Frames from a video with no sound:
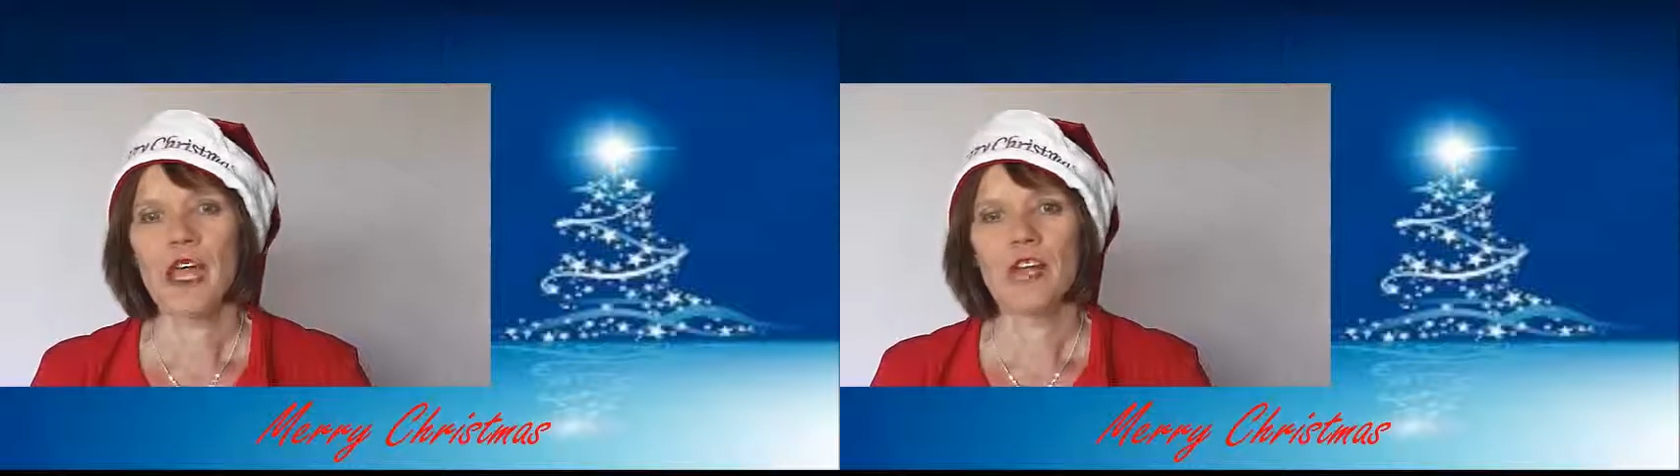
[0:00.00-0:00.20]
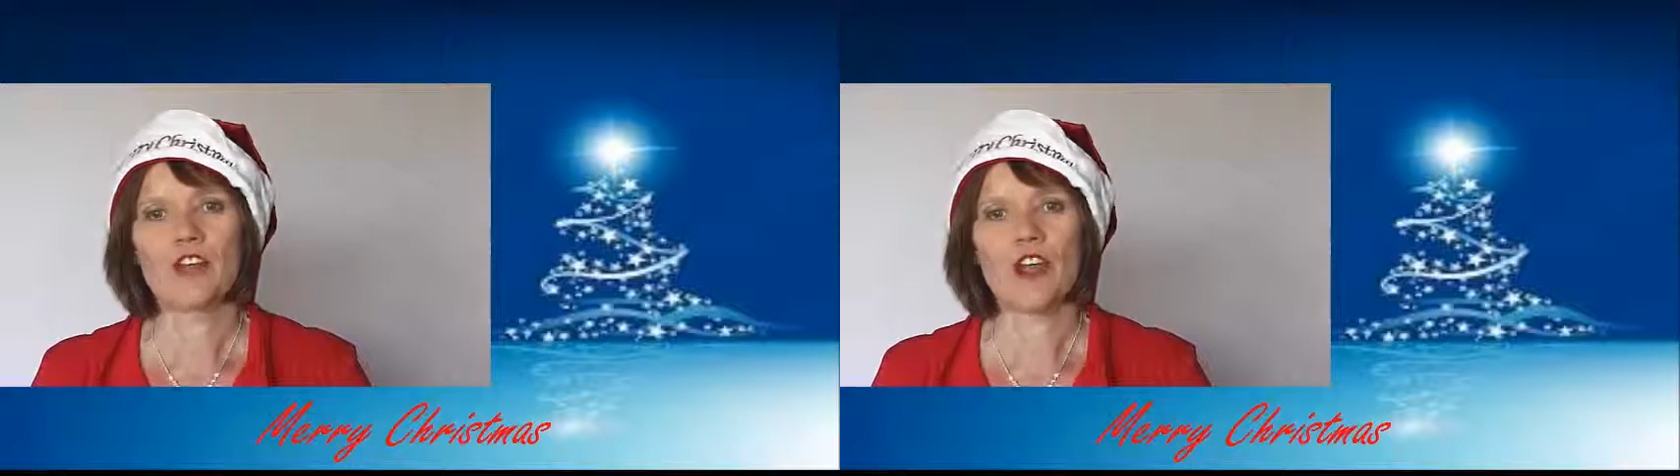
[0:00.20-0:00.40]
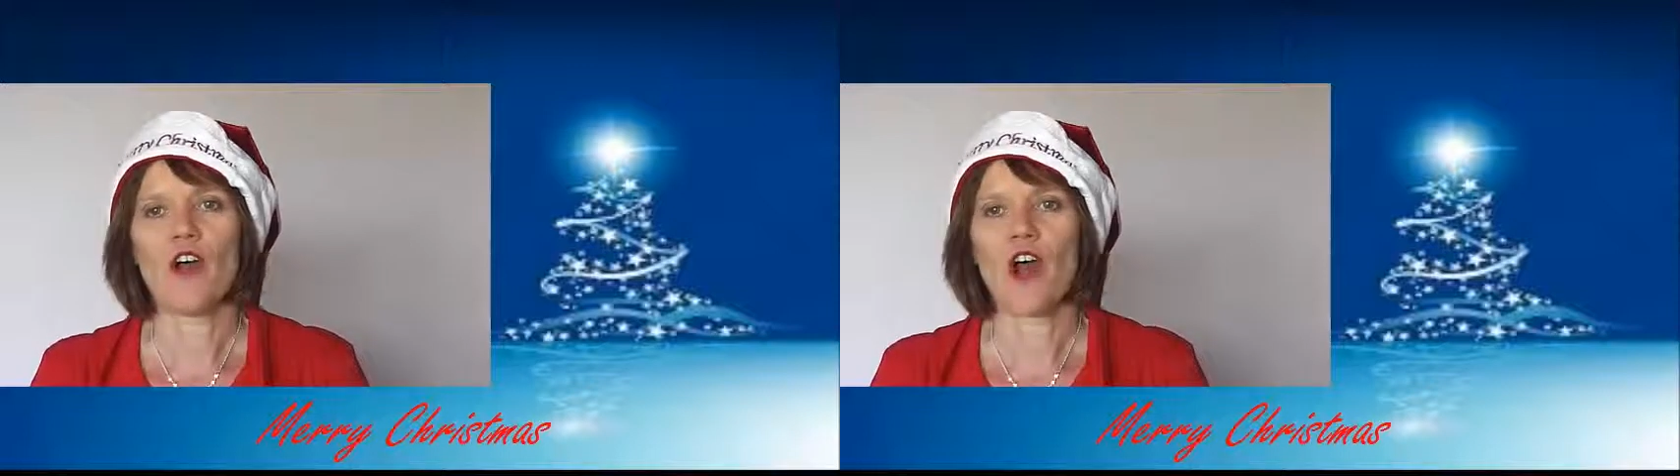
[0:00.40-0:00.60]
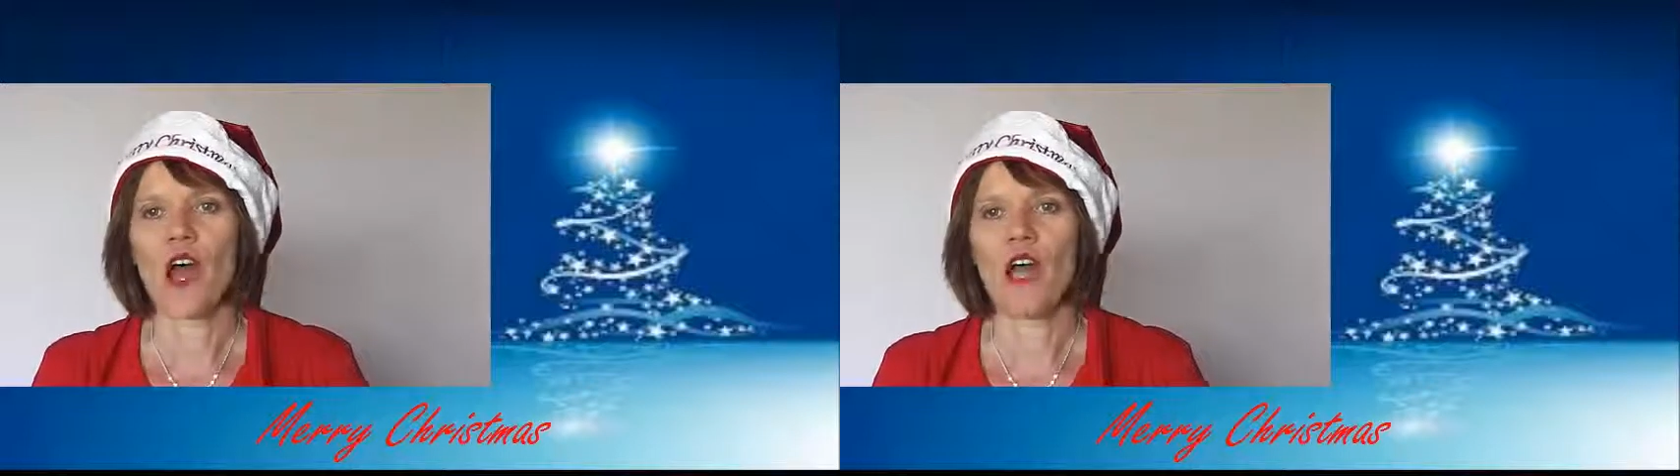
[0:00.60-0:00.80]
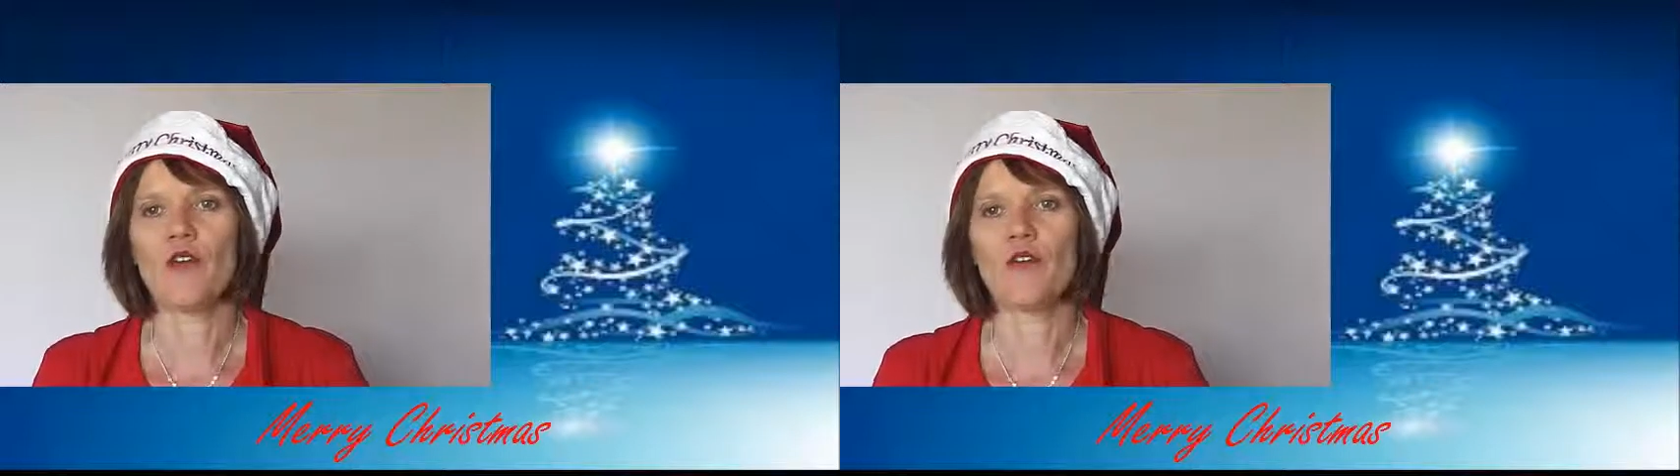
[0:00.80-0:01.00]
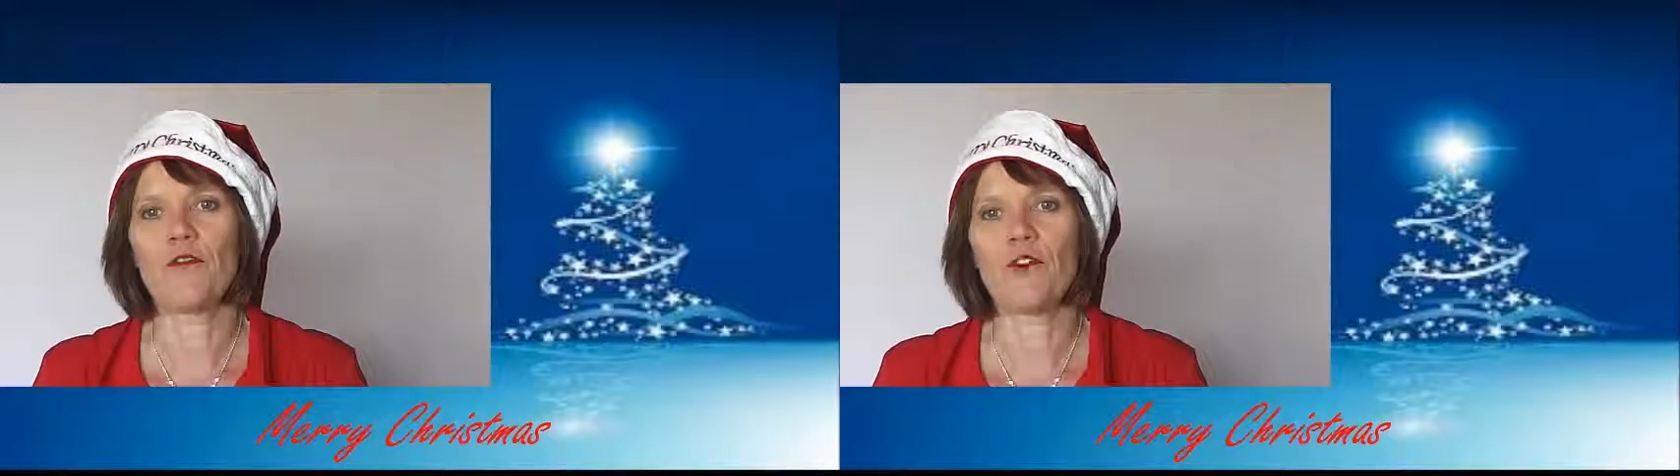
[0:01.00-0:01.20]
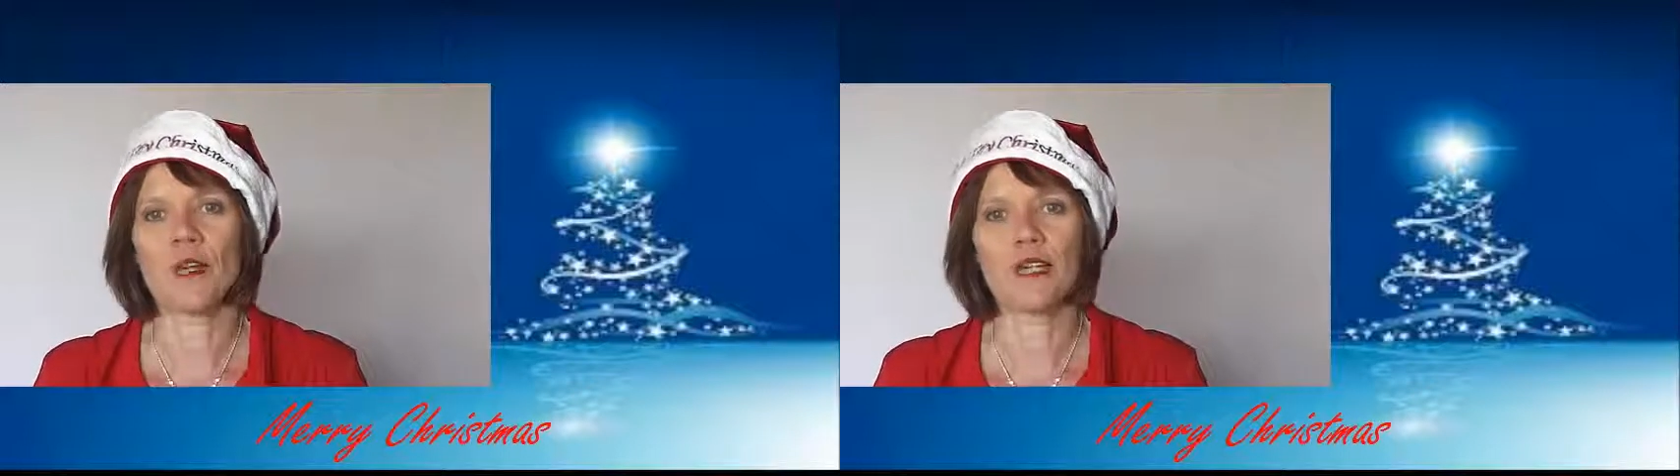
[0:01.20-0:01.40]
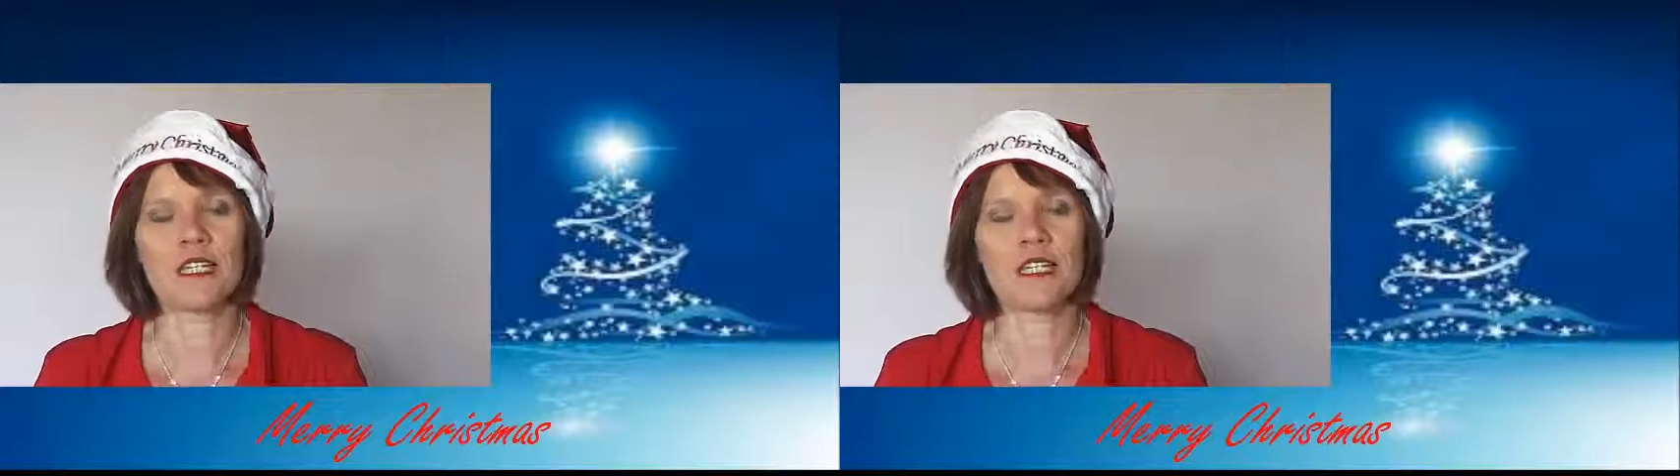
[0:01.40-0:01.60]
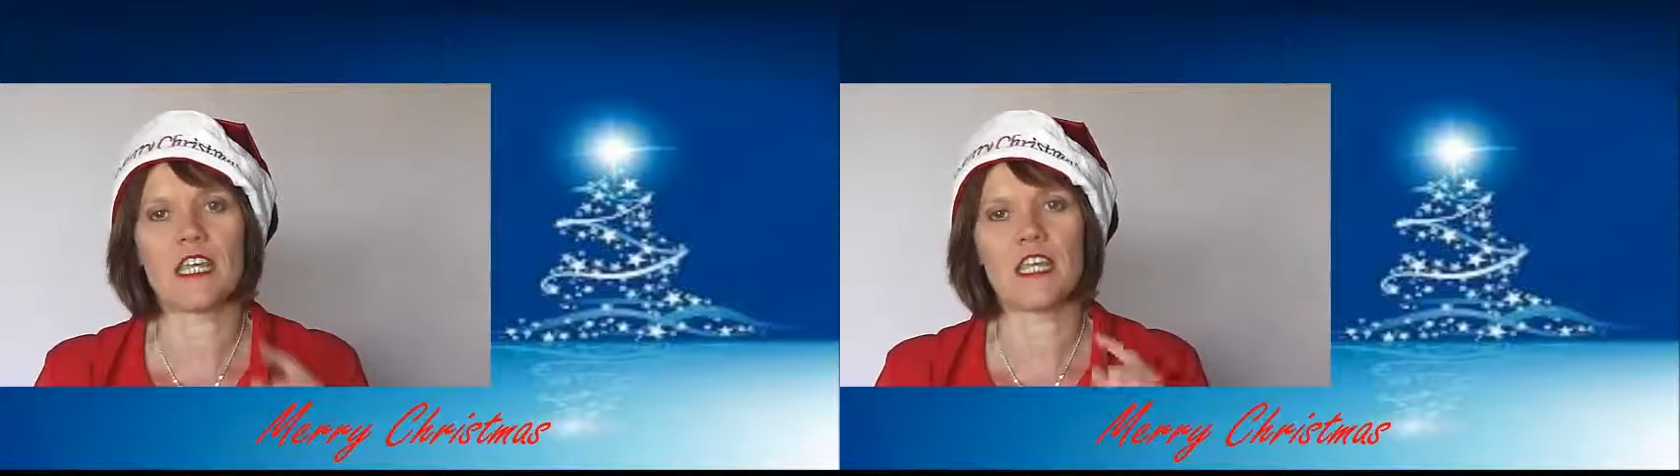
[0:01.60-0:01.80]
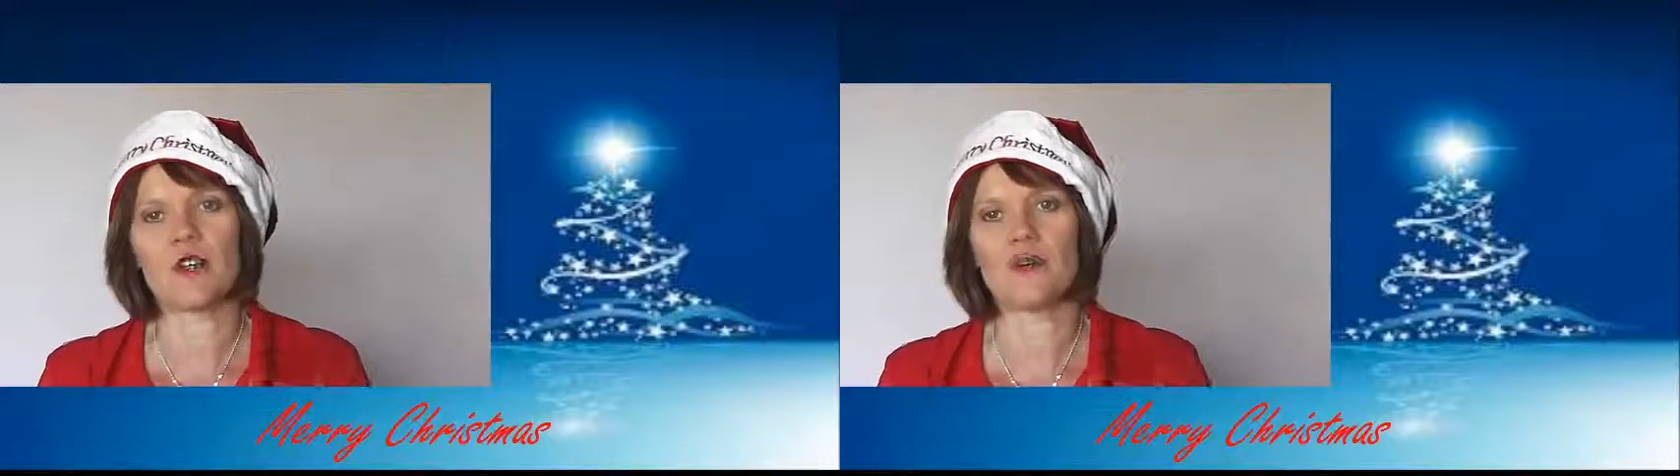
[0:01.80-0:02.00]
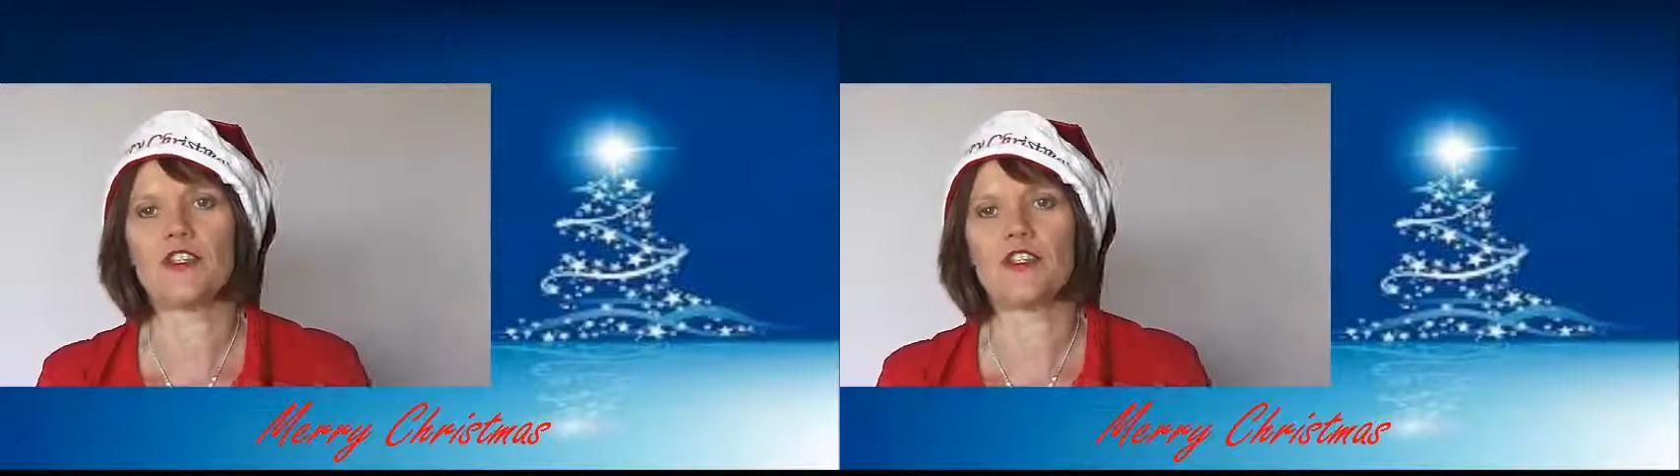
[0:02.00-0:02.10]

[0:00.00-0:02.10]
So I look forward to seeing you in